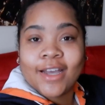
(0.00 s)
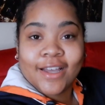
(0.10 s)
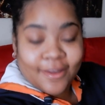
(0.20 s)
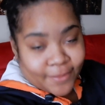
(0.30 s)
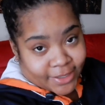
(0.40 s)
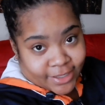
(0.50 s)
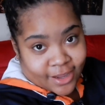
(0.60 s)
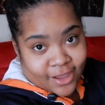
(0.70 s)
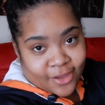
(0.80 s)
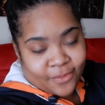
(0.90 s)
good morning
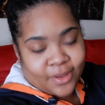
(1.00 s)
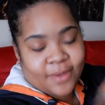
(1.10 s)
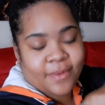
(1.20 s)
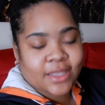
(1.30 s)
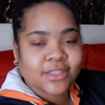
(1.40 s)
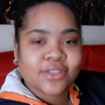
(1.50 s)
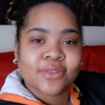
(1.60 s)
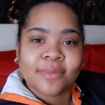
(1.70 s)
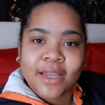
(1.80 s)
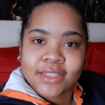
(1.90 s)
y'all welcome back
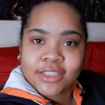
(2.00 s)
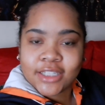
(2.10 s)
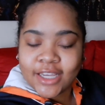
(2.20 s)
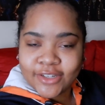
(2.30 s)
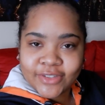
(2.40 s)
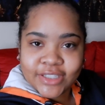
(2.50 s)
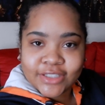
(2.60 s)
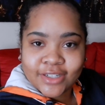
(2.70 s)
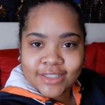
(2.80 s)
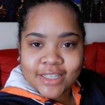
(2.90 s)
to my channel
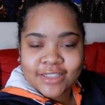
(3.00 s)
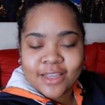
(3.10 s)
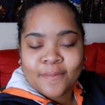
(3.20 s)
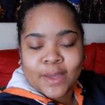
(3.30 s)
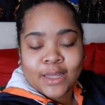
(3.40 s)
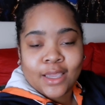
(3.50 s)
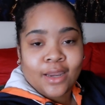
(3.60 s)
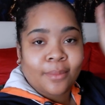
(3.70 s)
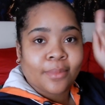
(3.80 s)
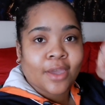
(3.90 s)
it's your girl Tati Imani and
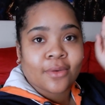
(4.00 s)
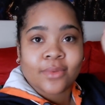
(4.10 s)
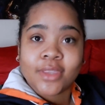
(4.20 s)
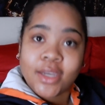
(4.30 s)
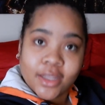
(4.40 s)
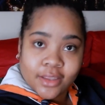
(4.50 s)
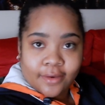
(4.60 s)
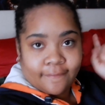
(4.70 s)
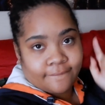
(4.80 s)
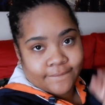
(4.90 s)
i'm back with another
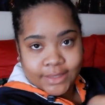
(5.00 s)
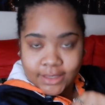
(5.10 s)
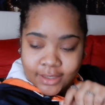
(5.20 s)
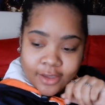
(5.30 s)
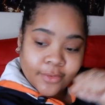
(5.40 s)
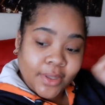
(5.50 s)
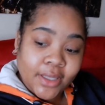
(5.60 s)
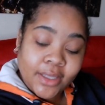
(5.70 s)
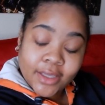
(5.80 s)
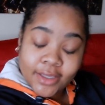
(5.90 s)
video
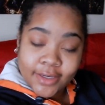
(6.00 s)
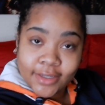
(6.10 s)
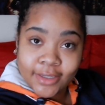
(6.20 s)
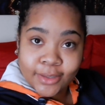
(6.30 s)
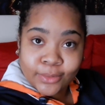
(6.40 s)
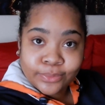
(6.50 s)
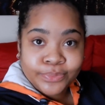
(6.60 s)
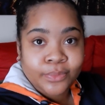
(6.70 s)
honey